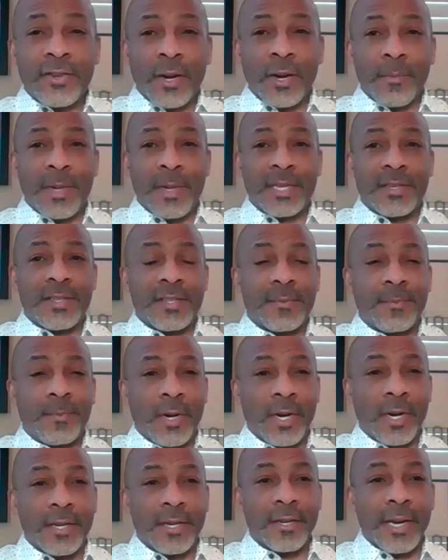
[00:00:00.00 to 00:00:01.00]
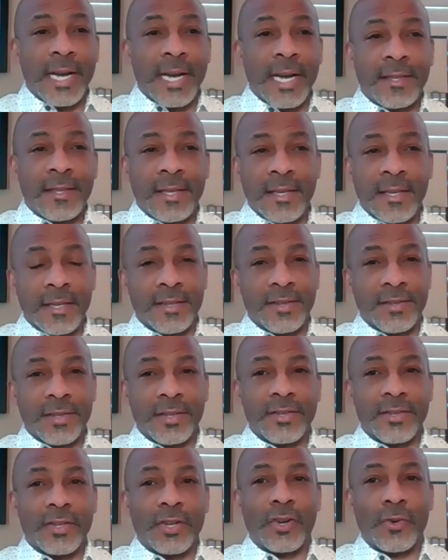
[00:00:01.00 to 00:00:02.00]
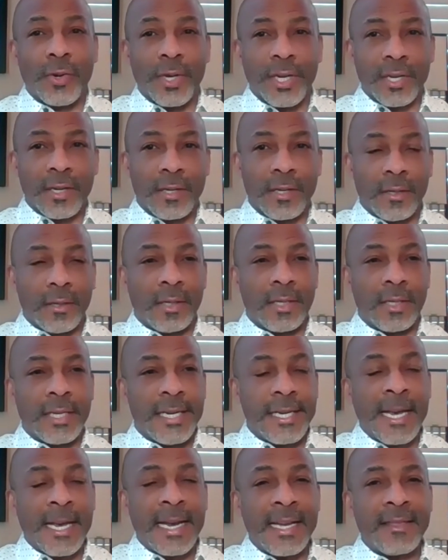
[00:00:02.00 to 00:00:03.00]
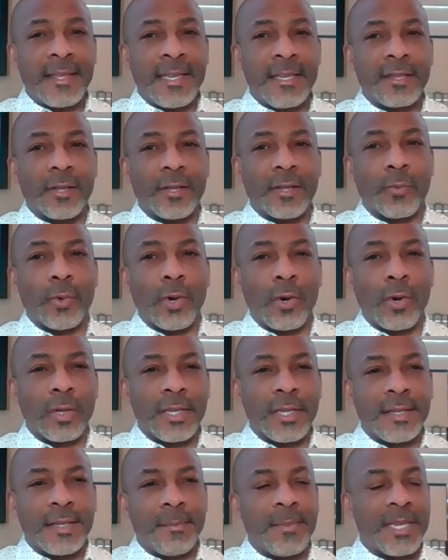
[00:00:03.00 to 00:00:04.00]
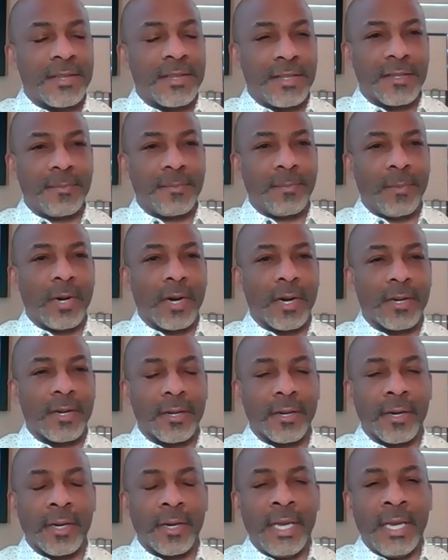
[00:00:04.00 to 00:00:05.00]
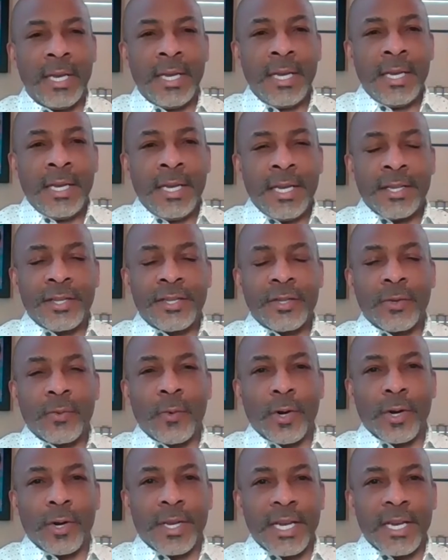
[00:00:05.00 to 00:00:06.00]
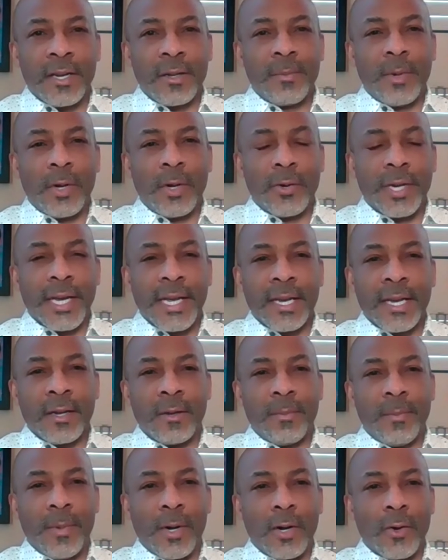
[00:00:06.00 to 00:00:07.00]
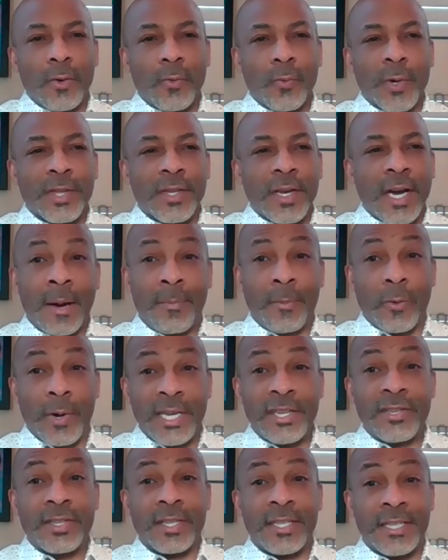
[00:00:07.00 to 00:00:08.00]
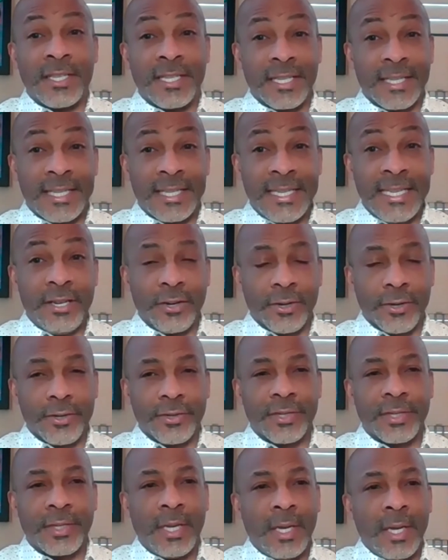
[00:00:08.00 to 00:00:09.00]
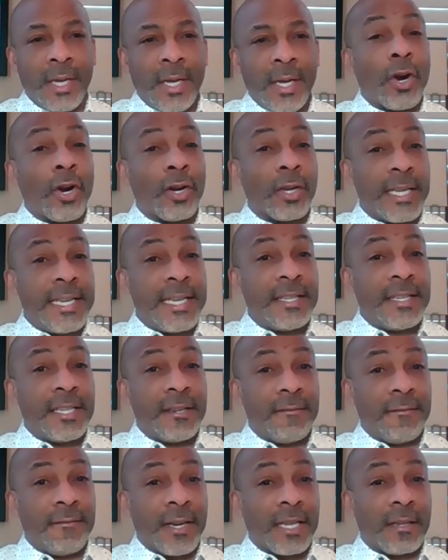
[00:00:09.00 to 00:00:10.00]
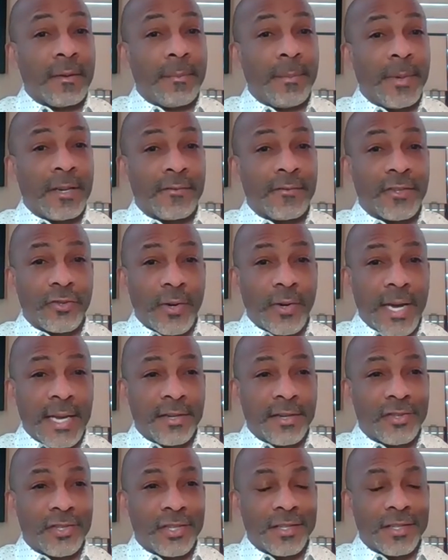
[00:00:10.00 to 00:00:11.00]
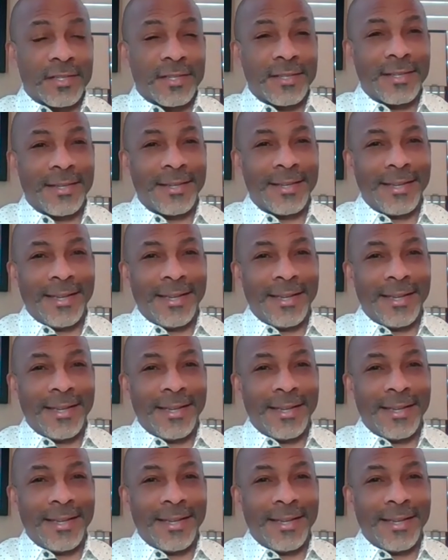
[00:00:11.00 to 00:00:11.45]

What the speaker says: HR business partner, I think, is just critical. And I think the role of the business partner is to work elbow to elbow with operations leaders early in the development of strategies.